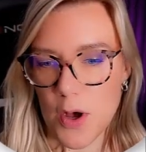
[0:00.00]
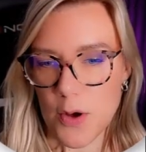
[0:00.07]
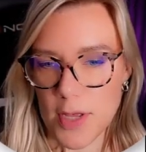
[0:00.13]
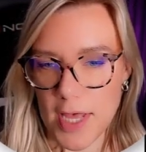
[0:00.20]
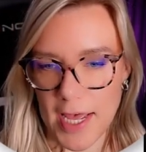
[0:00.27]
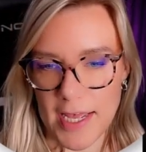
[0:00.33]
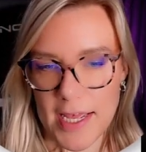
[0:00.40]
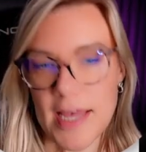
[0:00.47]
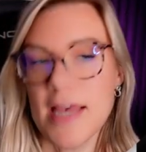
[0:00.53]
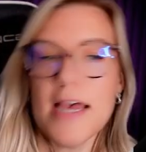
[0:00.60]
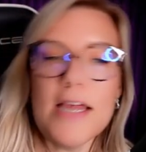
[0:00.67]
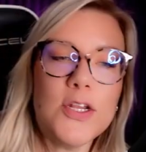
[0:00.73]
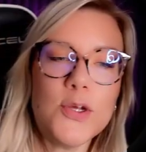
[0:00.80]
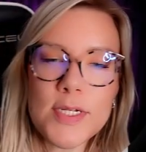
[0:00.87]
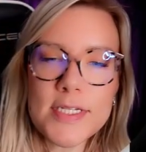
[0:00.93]
Okay,
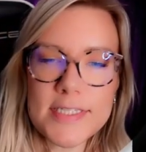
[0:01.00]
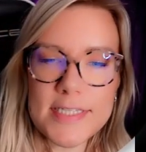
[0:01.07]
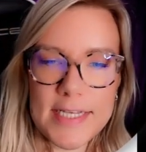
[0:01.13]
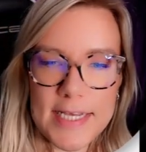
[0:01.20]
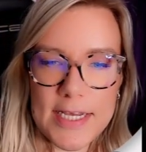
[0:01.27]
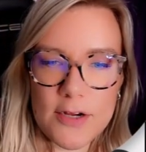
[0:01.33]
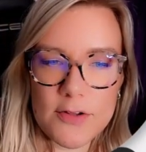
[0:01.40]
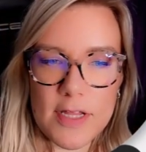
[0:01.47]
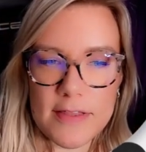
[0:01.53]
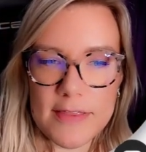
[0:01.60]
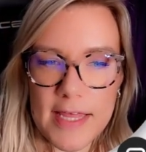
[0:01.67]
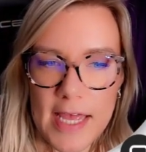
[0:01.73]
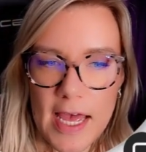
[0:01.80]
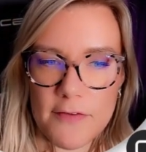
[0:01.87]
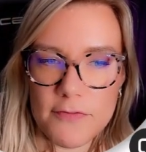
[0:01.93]
and you can see here that
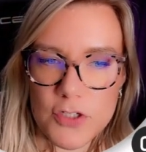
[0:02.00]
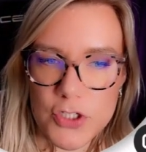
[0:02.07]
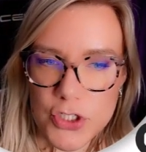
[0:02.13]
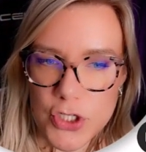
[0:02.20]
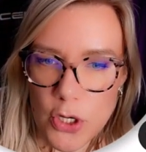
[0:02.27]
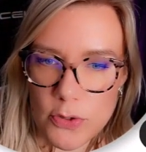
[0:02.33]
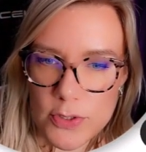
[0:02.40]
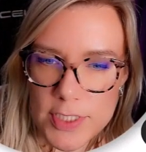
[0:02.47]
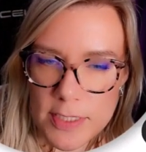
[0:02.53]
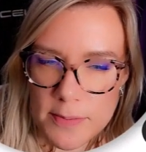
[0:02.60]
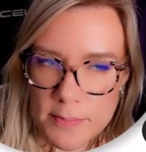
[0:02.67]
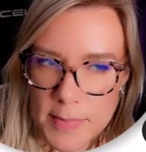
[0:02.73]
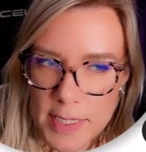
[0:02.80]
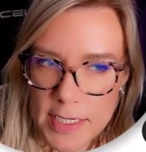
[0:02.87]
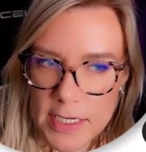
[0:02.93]
they have
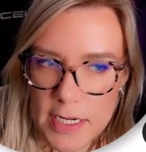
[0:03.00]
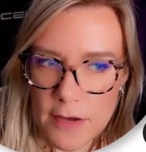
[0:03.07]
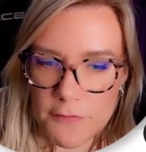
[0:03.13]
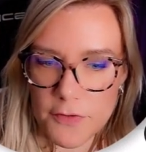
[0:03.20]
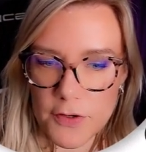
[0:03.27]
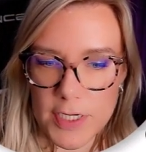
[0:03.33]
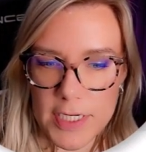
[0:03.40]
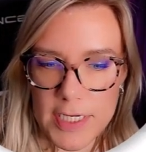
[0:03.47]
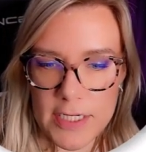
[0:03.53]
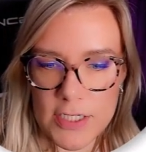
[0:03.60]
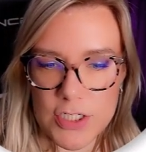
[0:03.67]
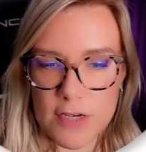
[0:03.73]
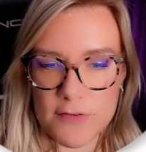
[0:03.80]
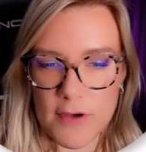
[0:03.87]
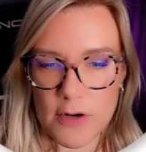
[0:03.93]
chosen media for
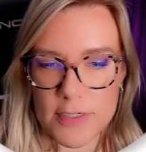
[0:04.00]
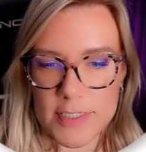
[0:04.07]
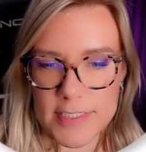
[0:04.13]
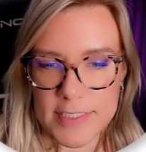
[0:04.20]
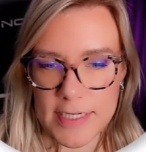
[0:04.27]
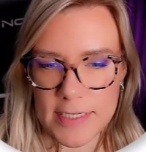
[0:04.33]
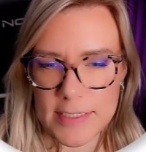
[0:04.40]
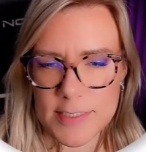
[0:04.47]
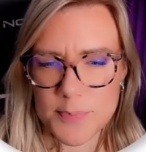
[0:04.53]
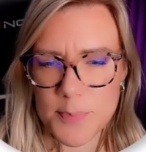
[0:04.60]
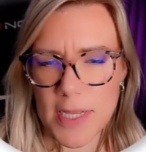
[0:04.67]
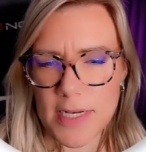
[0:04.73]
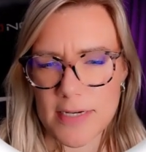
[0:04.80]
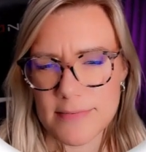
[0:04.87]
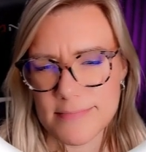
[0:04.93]
each of our scenes,
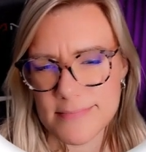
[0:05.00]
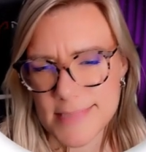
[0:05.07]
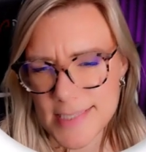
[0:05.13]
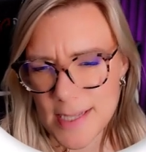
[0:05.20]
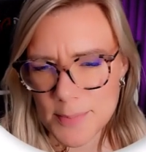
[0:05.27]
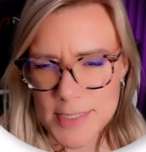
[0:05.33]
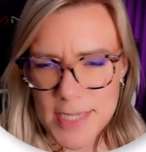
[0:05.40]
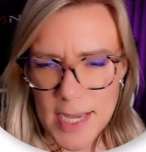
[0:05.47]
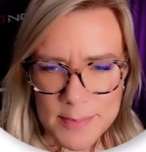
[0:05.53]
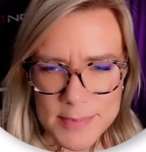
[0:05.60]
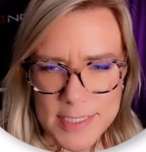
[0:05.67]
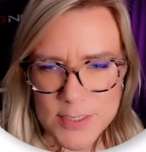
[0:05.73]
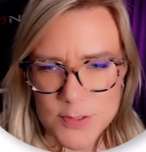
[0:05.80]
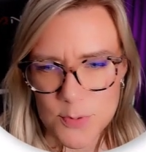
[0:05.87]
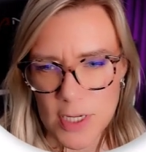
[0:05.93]
but
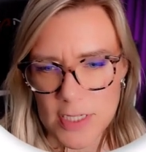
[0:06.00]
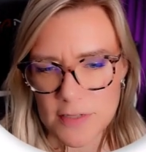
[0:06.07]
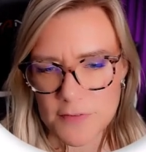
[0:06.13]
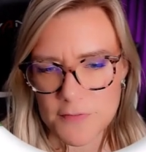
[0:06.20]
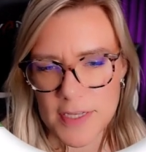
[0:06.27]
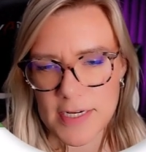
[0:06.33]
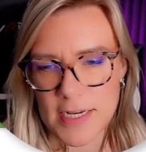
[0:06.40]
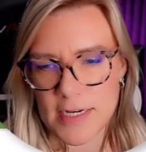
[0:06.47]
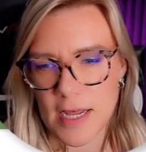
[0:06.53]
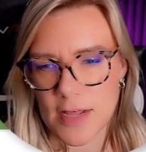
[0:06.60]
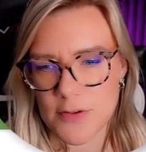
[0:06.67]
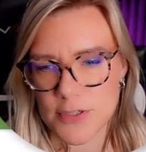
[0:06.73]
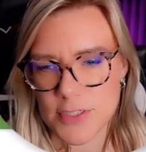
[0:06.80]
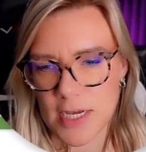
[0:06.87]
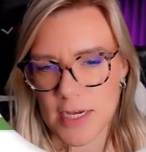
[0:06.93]
sometimes it's relevant and
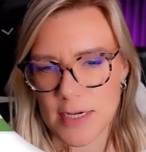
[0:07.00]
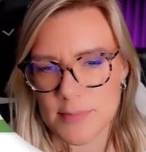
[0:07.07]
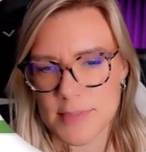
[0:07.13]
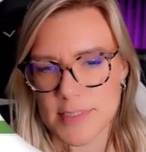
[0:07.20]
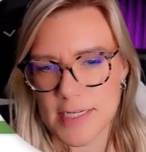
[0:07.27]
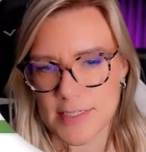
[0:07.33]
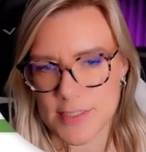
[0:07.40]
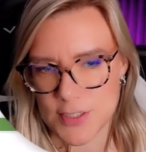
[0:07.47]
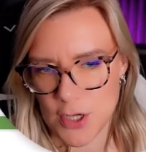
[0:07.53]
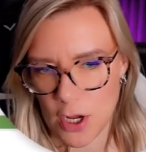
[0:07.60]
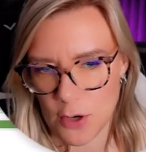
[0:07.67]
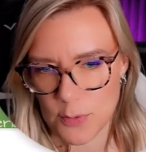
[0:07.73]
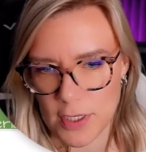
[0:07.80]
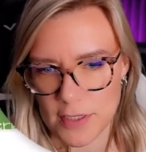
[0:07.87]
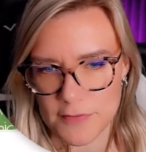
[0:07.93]
other times it's
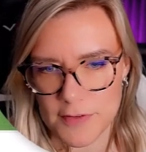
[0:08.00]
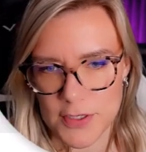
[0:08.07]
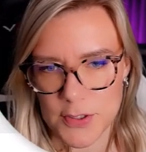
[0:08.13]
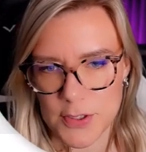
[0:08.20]
not relevant.